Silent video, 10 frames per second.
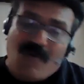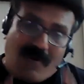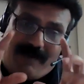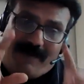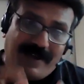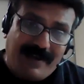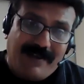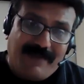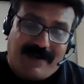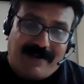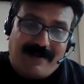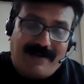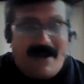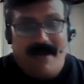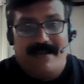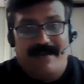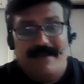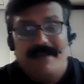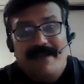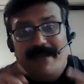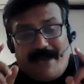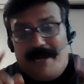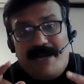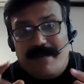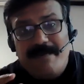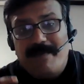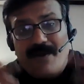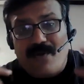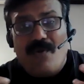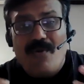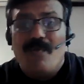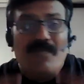how confident you are. And interviewer don't know